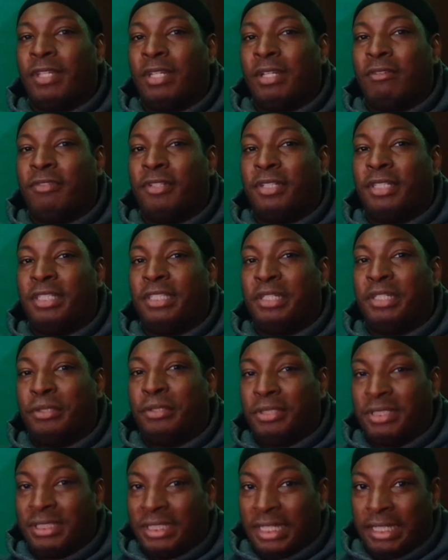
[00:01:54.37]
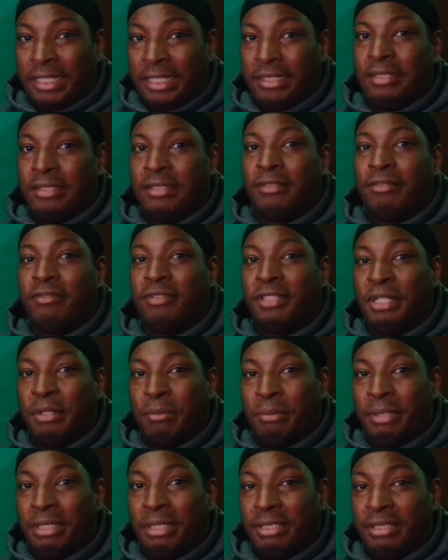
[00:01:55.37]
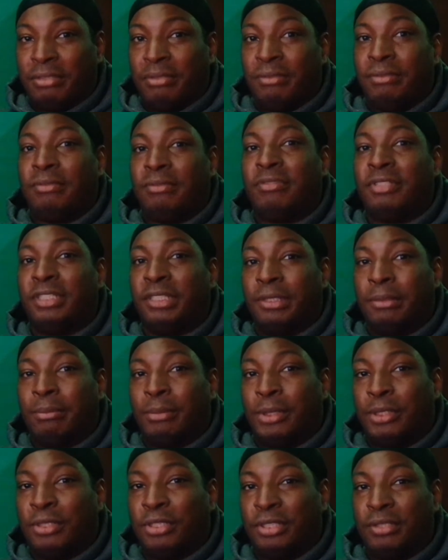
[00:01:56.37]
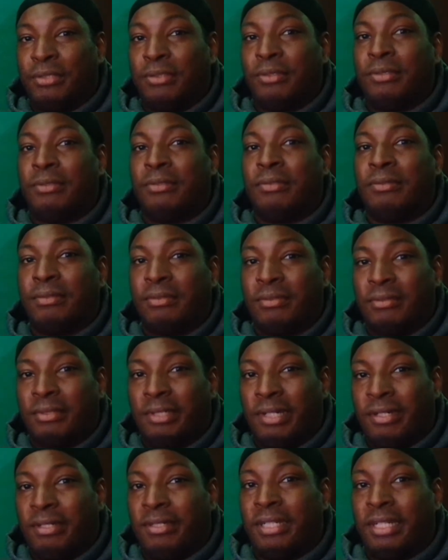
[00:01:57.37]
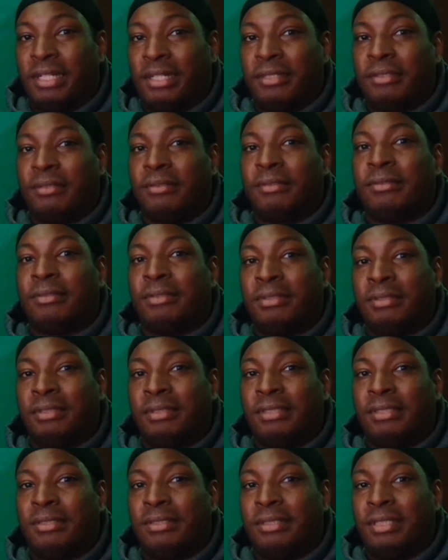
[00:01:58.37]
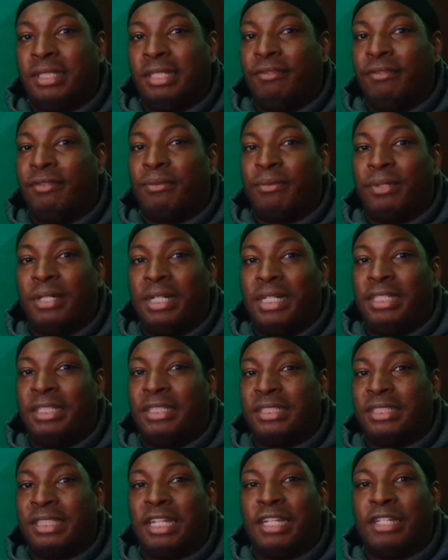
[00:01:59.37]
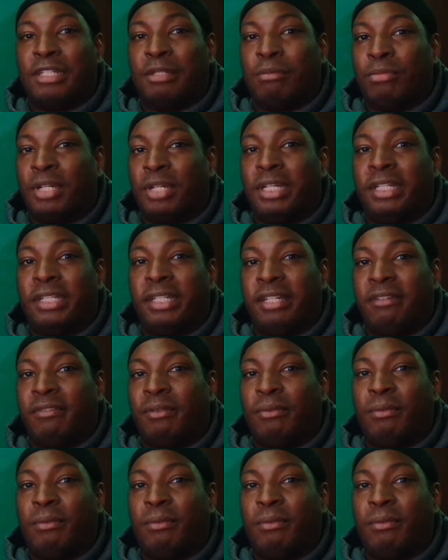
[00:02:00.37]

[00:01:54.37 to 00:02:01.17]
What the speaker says: For your sake, for your mental, for your emotional, all that. Even while you're taking a break, even